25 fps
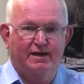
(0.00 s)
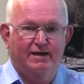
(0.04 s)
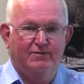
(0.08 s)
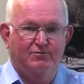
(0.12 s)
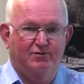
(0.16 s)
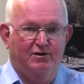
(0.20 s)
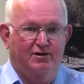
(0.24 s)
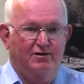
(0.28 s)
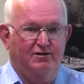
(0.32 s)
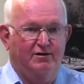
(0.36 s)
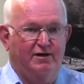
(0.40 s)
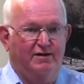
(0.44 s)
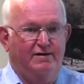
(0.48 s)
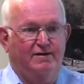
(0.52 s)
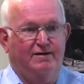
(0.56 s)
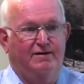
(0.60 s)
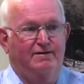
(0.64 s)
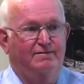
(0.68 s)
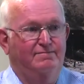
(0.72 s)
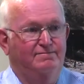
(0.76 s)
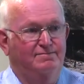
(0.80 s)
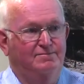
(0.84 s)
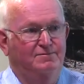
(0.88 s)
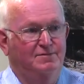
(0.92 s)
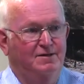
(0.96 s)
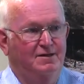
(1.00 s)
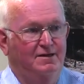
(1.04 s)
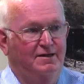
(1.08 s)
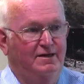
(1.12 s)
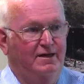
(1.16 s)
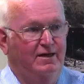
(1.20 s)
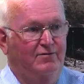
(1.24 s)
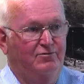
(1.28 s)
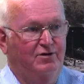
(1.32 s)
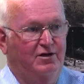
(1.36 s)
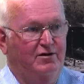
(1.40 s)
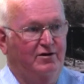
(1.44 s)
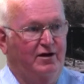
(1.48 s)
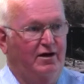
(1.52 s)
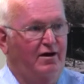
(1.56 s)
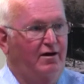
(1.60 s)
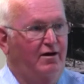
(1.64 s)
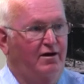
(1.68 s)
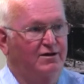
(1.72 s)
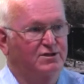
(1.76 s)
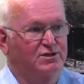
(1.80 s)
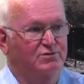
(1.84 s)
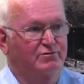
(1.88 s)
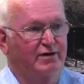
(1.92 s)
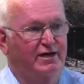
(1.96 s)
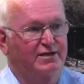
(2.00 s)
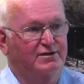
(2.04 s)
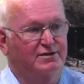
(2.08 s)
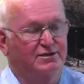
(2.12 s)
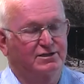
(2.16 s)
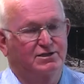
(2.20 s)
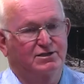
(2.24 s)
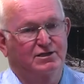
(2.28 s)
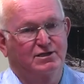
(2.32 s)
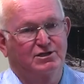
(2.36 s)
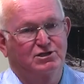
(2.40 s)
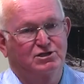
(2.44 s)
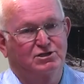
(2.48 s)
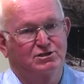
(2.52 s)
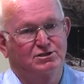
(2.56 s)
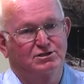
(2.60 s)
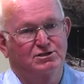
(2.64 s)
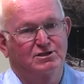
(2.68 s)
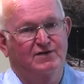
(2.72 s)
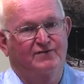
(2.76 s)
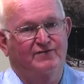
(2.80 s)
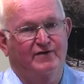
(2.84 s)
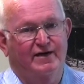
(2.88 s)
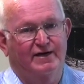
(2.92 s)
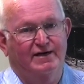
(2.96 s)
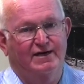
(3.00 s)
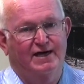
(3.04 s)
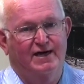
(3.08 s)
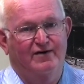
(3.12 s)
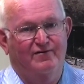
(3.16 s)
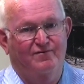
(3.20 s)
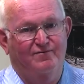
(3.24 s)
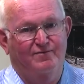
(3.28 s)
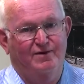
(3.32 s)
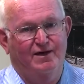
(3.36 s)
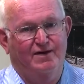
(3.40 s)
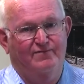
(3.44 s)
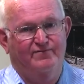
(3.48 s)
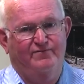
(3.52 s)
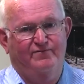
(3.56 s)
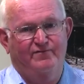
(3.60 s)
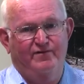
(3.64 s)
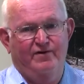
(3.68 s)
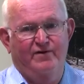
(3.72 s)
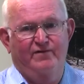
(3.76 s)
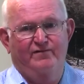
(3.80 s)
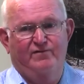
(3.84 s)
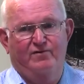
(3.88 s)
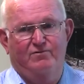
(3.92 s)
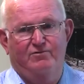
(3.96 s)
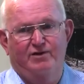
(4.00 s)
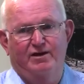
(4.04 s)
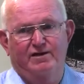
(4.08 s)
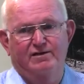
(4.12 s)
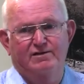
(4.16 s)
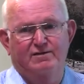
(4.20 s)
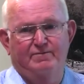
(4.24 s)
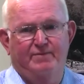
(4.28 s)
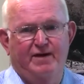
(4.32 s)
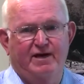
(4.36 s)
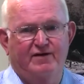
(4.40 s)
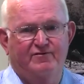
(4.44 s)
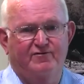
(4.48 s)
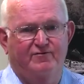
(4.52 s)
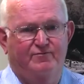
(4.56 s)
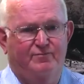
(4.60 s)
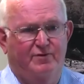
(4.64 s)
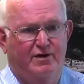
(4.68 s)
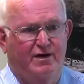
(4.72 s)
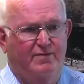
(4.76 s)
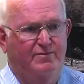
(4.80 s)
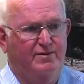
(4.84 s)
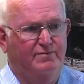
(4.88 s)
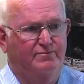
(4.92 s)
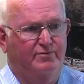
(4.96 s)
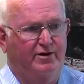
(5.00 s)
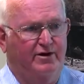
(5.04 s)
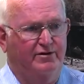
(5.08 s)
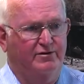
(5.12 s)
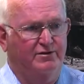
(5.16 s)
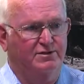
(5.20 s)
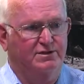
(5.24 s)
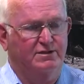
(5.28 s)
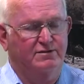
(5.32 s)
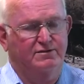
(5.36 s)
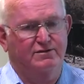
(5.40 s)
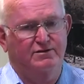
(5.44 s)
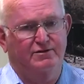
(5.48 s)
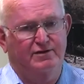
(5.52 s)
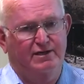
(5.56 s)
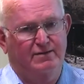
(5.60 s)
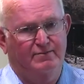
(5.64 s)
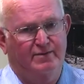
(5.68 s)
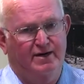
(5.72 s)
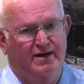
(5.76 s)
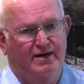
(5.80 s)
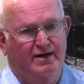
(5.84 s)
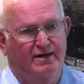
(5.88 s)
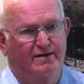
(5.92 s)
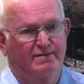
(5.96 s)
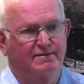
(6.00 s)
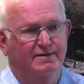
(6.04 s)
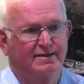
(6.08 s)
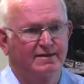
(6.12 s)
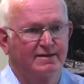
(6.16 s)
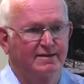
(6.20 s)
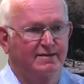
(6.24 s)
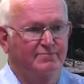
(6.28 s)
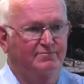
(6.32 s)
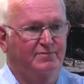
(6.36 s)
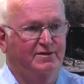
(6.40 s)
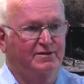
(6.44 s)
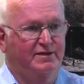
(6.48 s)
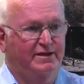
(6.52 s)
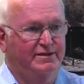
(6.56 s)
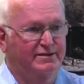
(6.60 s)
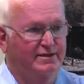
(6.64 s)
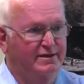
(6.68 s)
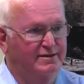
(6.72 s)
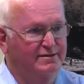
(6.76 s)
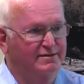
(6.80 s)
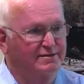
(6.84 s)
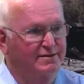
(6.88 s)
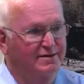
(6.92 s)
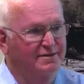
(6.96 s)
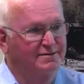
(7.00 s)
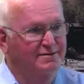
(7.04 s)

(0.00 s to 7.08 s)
He would have got a he would have straight distinctions if they gave him out for reading the back of bourbon bottles at the Guinea Bar, but they didn't.